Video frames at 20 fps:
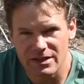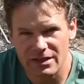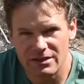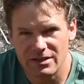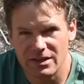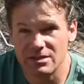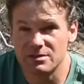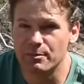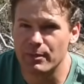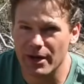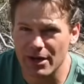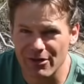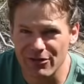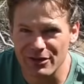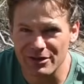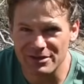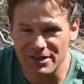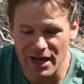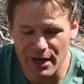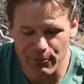say it tastes better
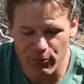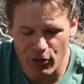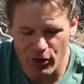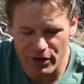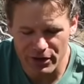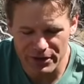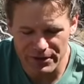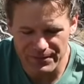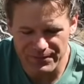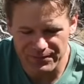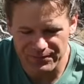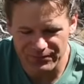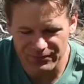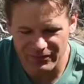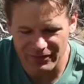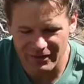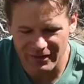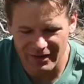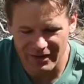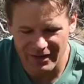than tap water.
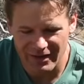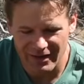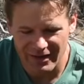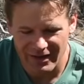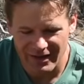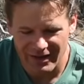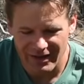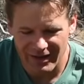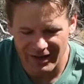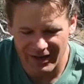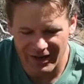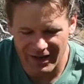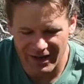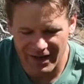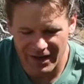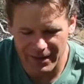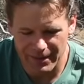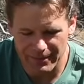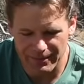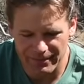
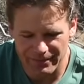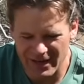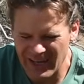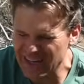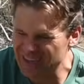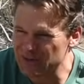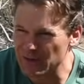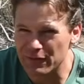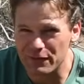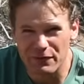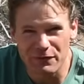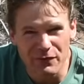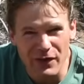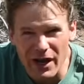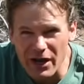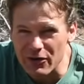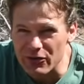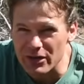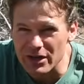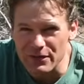Um, it has a
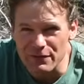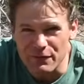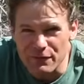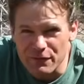very,